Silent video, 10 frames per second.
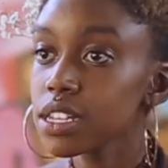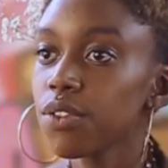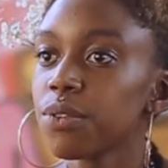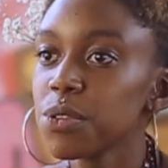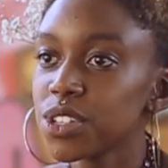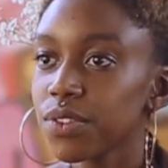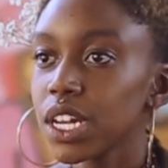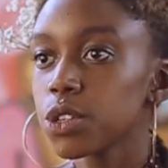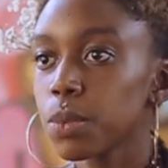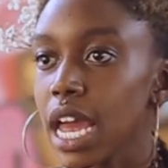several music
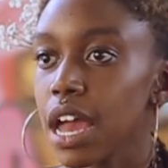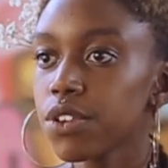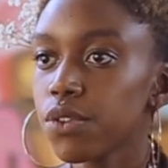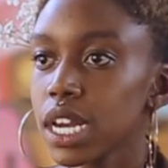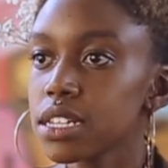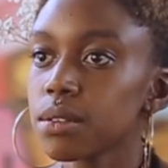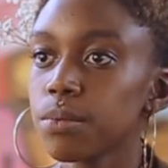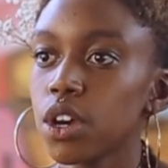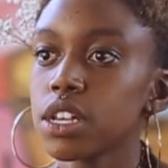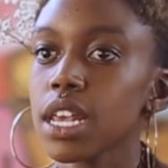videos, but I haven't released them
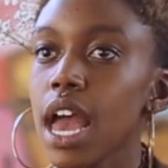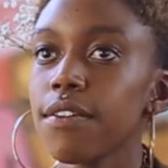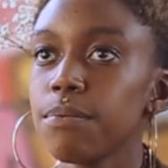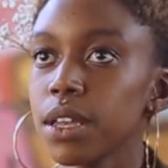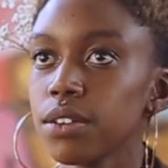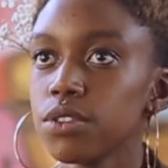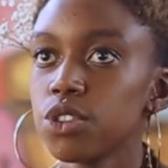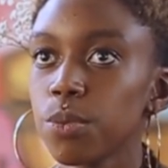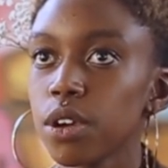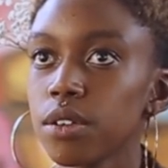because I've been
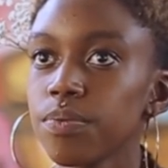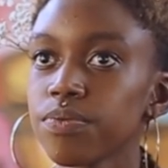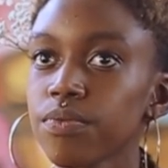super